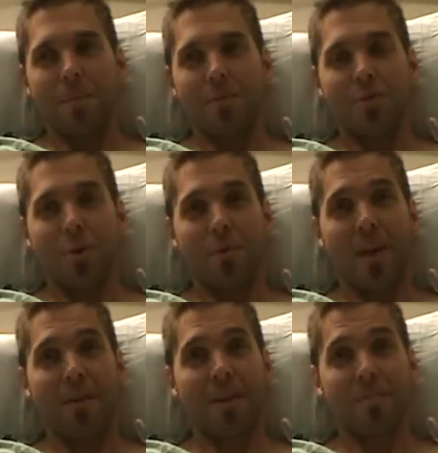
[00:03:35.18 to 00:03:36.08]
So
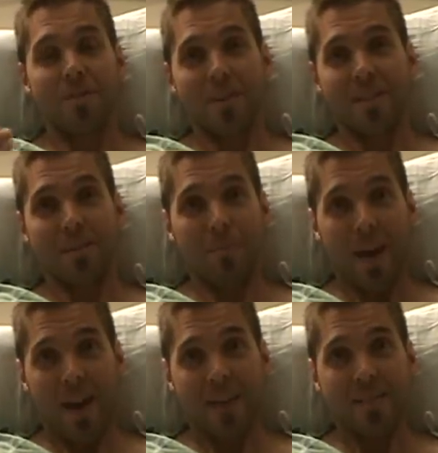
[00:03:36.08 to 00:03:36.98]
now that I'm starting to
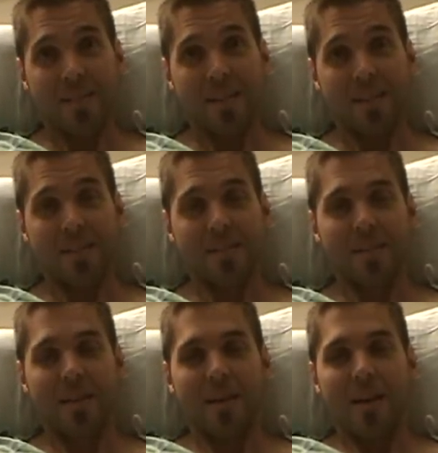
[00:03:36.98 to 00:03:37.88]
pass
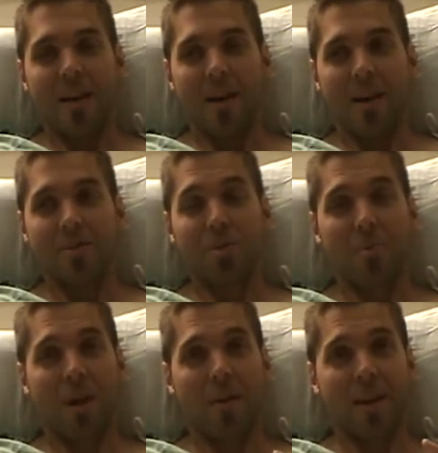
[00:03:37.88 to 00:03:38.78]
things,
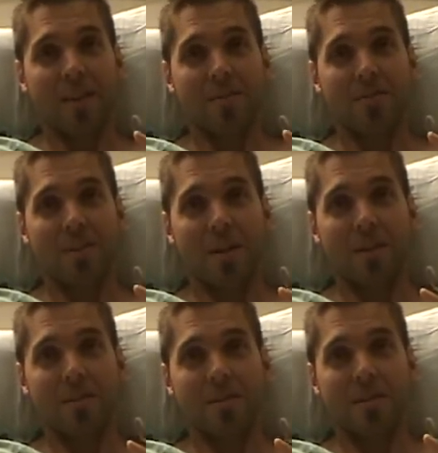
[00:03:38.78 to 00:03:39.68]
tomorrow I can
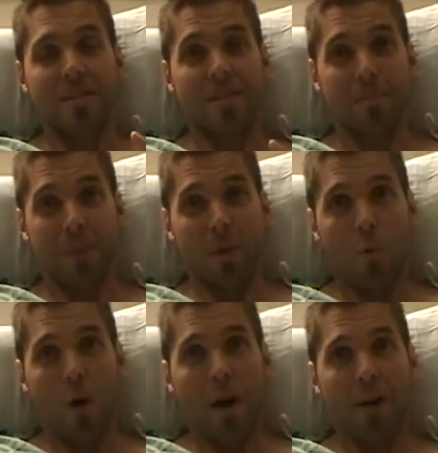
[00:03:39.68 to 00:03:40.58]
start
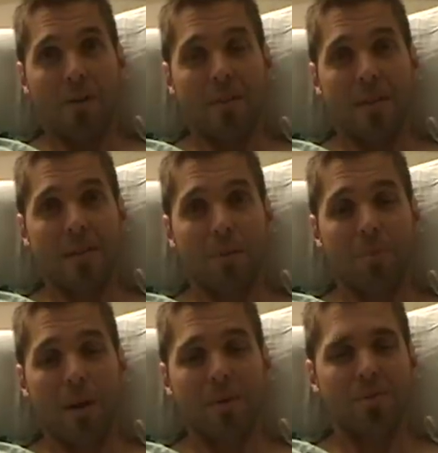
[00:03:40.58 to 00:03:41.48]
sipping water, and then they'll
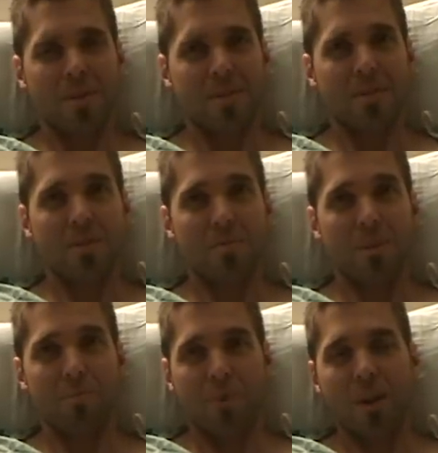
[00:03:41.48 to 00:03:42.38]
probably transition
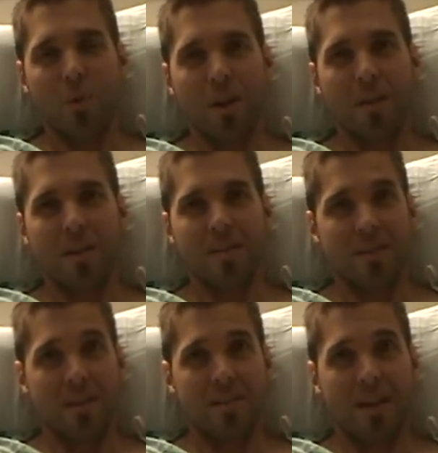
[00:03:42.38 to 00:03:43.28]
me pretty quickly, as
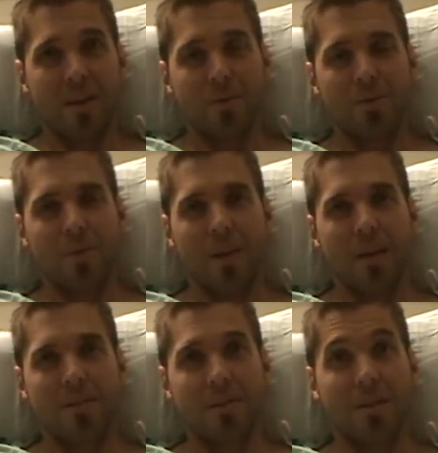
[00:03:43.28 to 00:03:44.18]
long as that goes
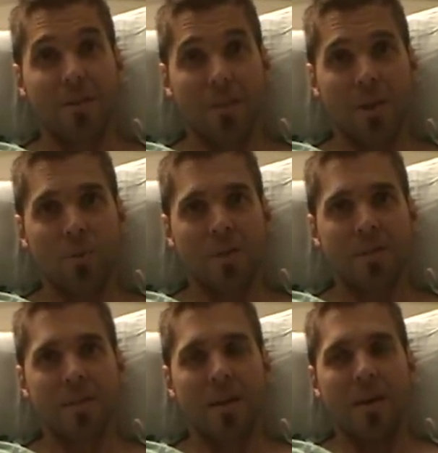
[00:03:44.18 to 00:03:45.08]
okay, to clear
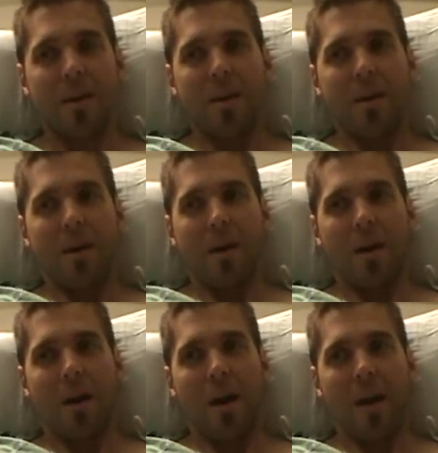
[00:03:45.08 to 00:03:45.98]
liquids.
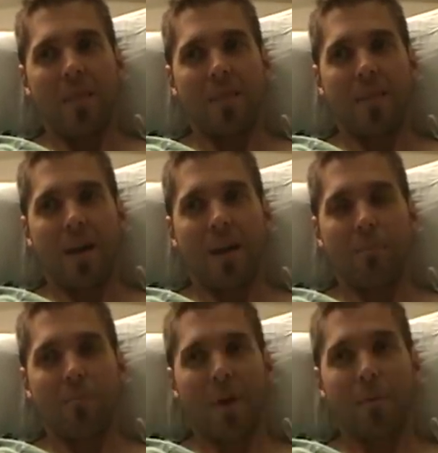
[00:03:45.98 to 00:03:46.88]
And
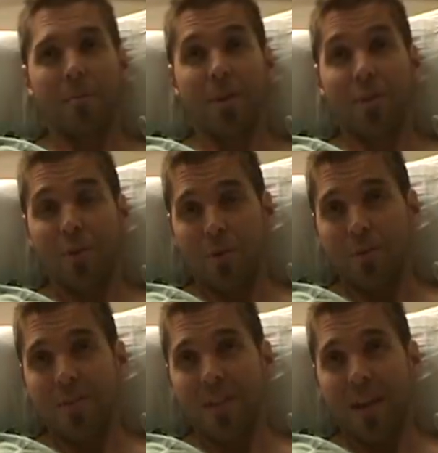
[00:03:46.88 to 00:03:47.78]
then probably
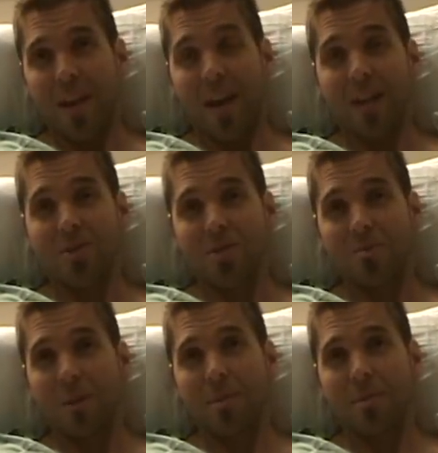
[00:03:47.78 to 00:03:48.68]
Thursday I
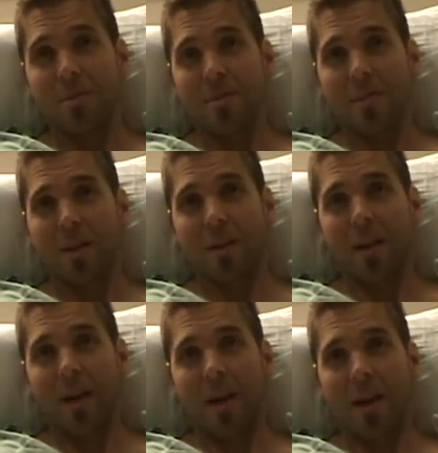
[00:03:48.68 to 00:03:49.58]
should be able to start
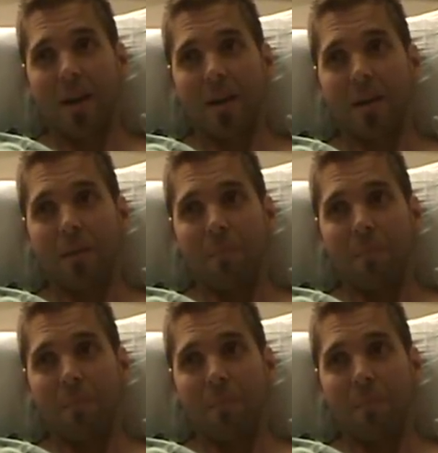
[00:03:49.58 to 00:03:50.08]
on